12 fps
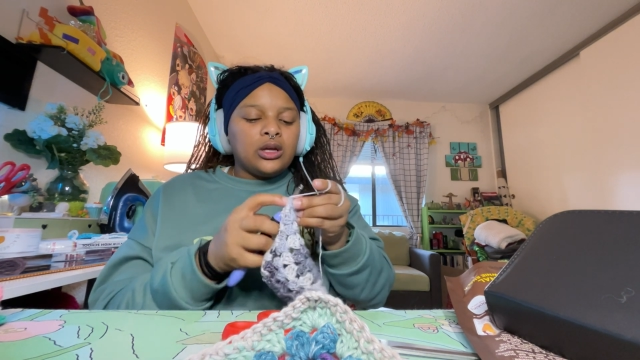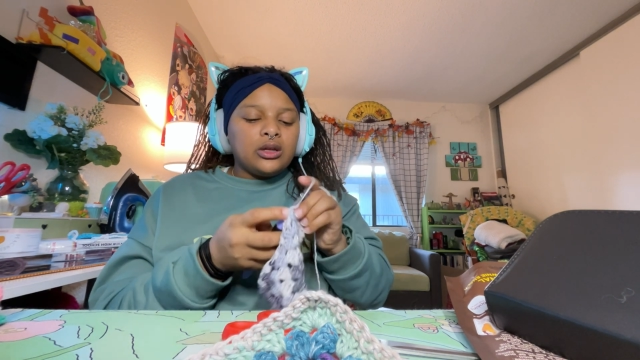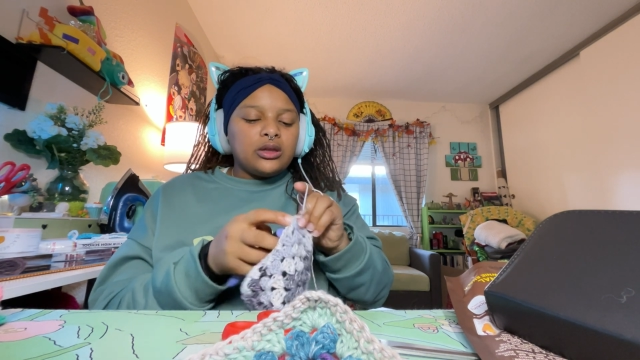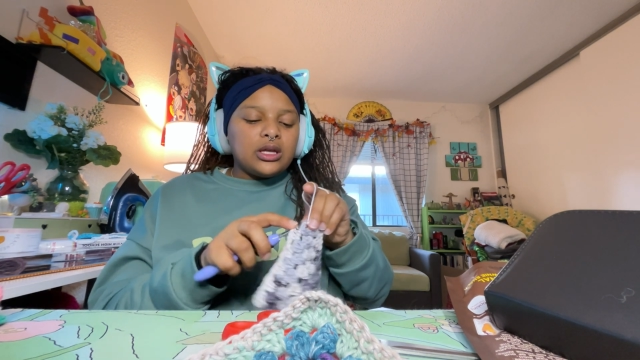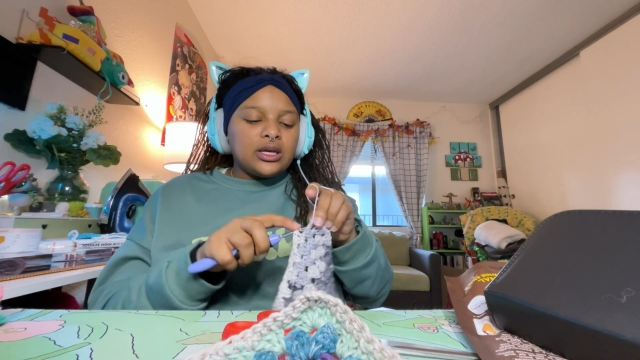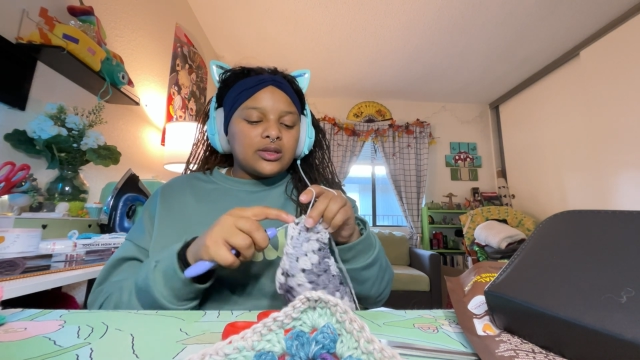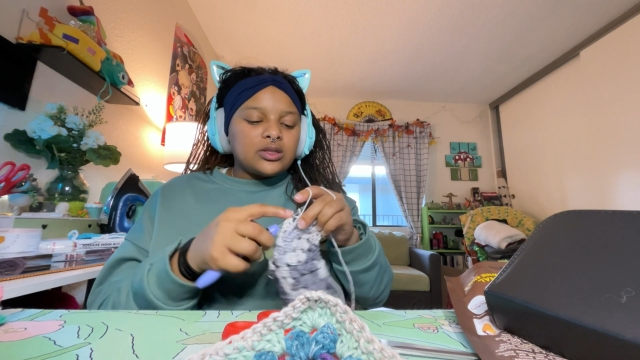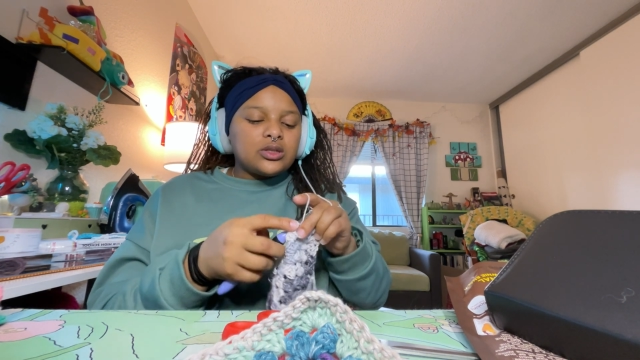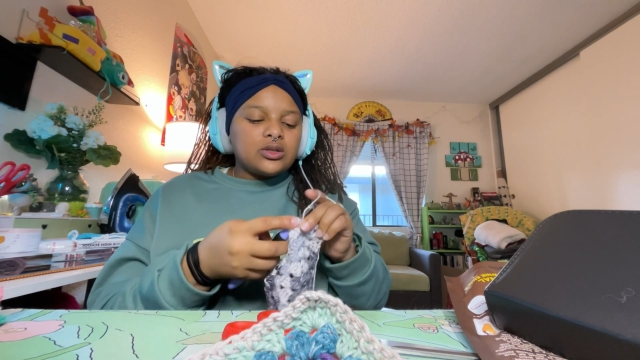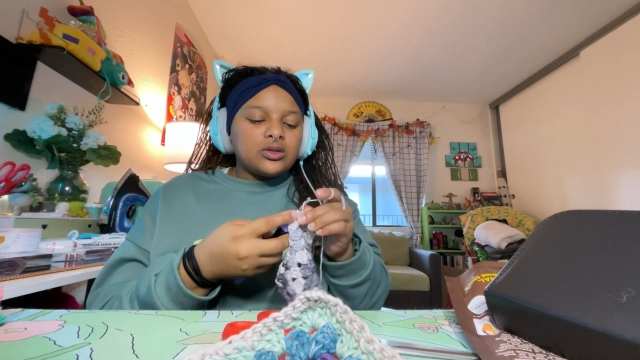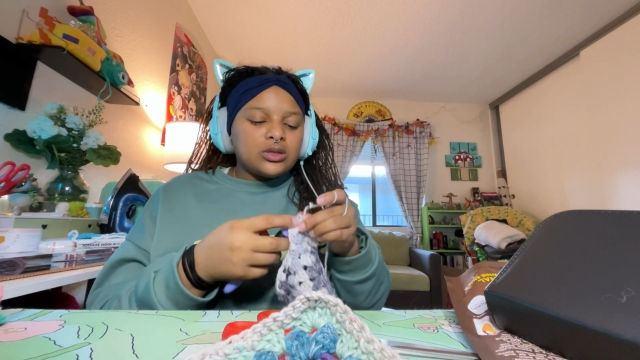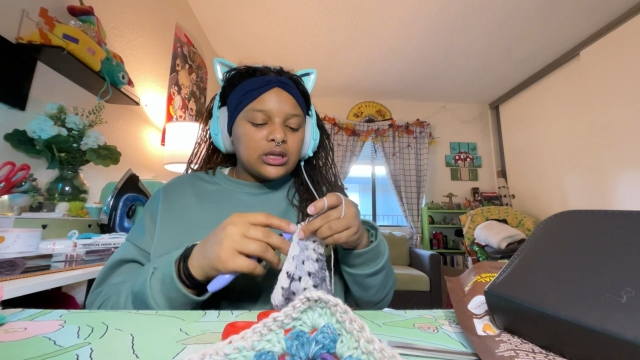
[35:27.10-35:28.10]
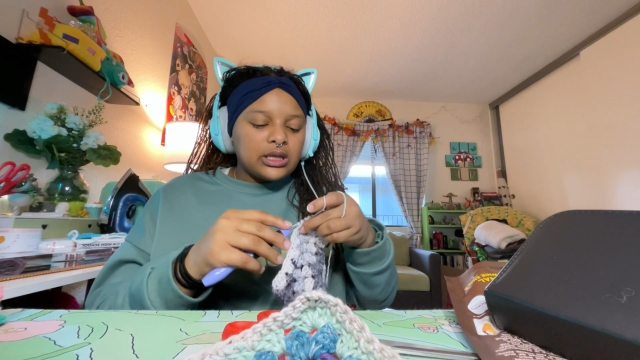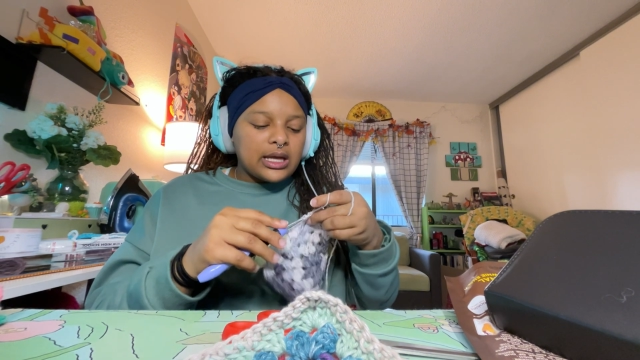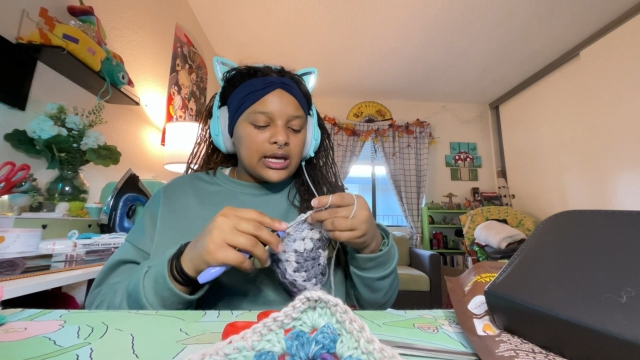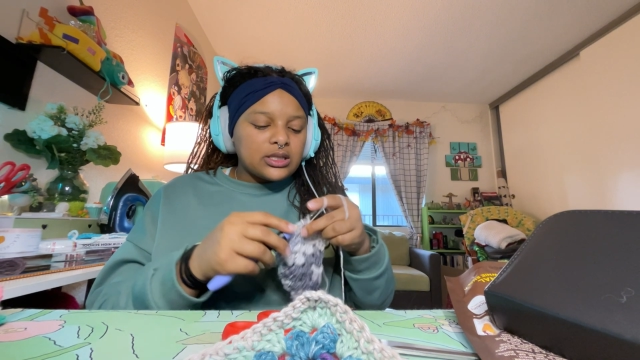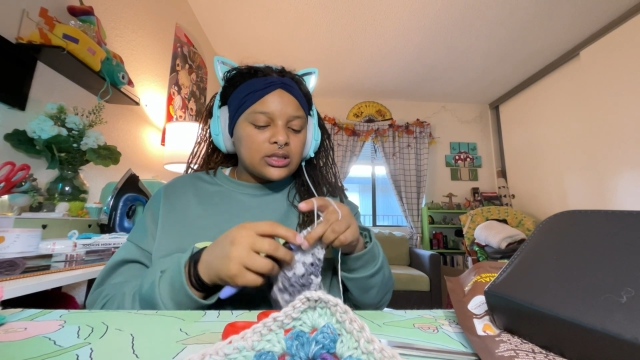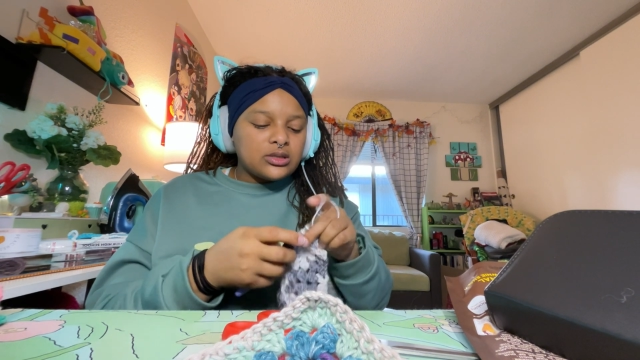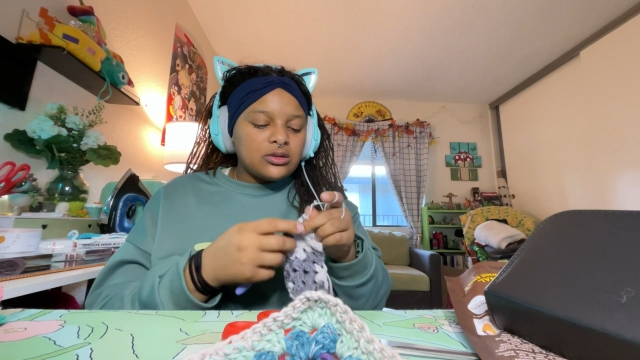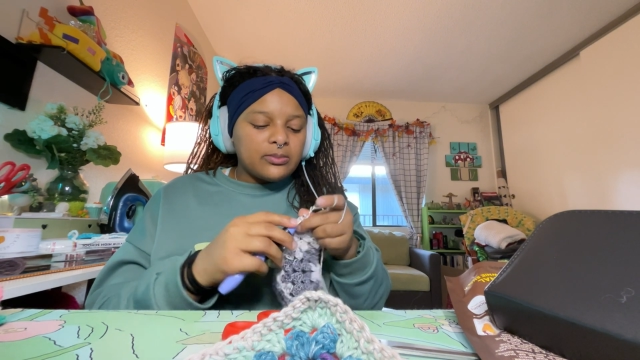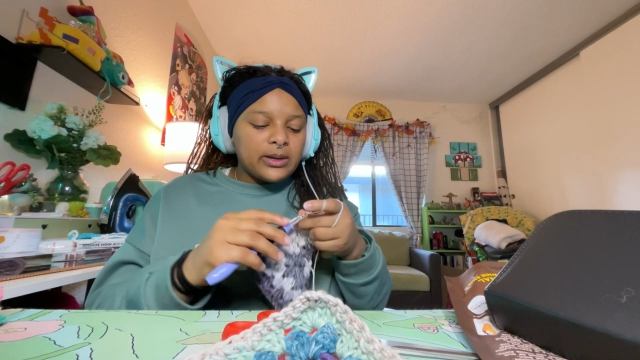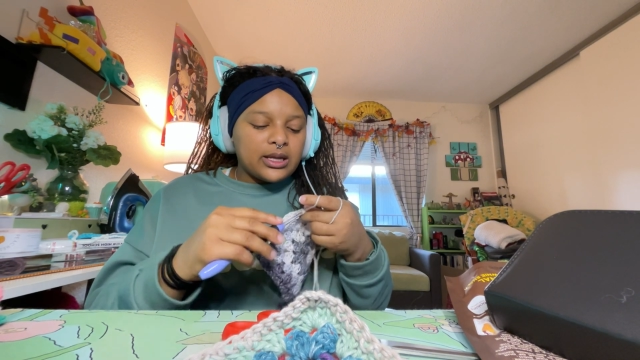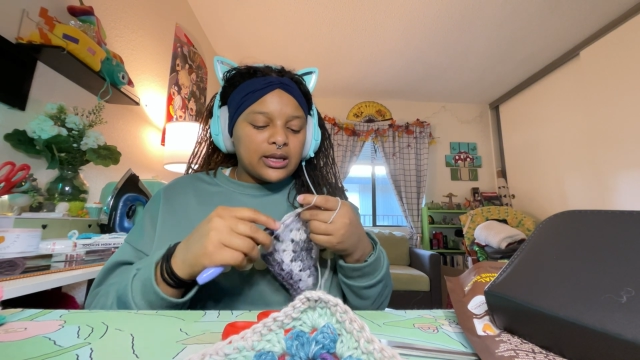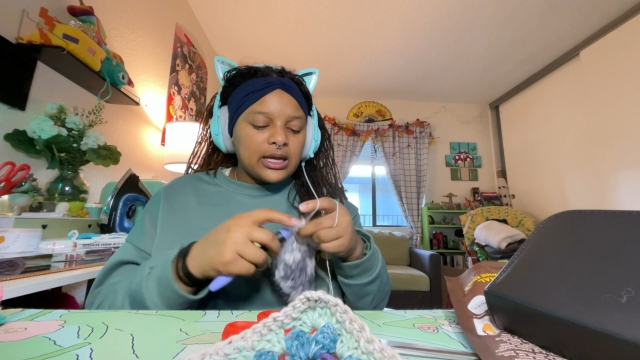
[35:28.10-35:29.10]
these last 2
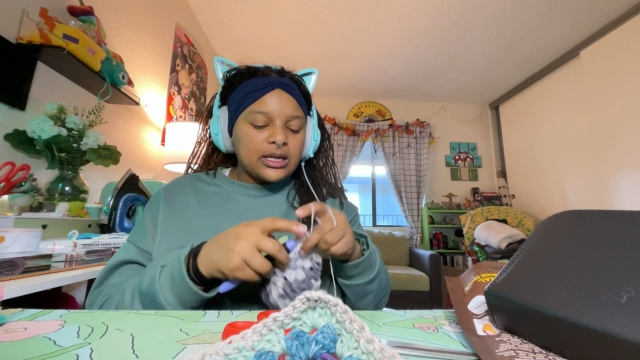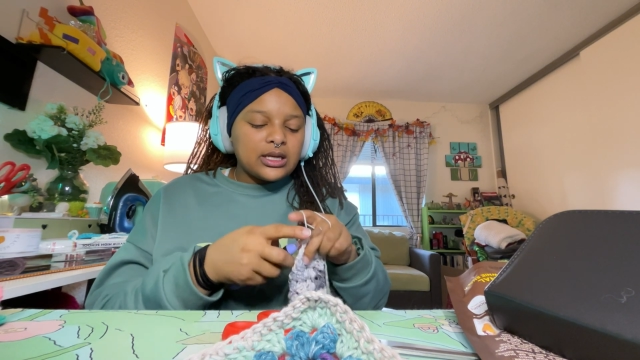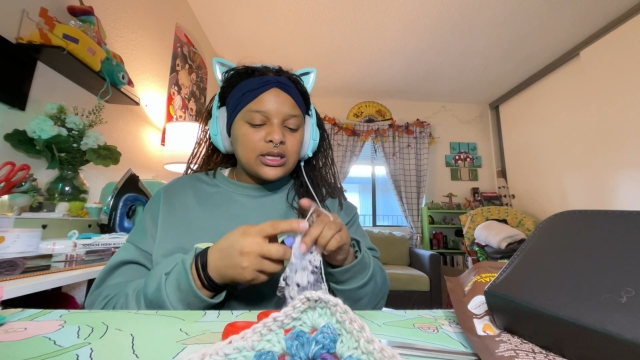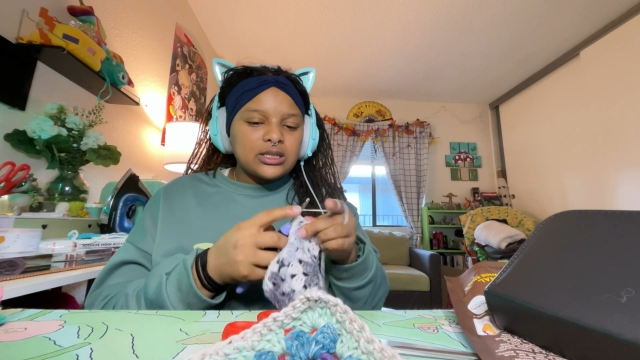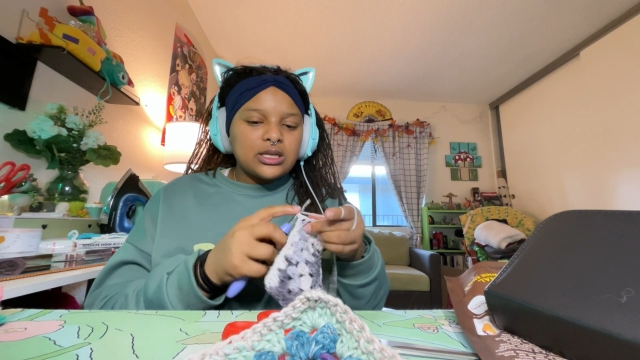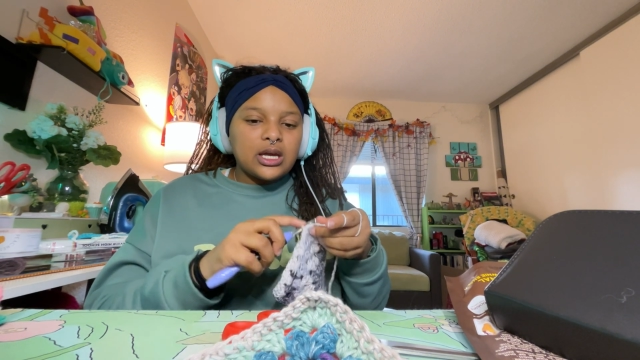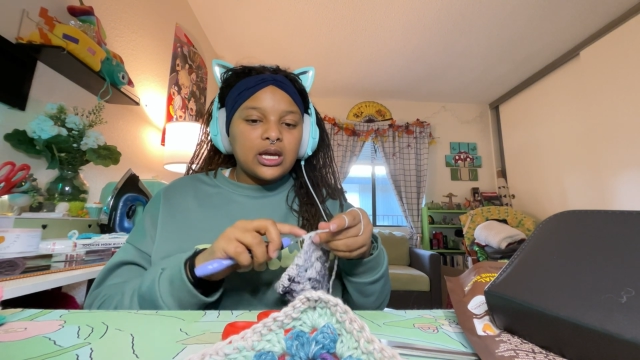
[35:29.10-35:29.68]
bandanas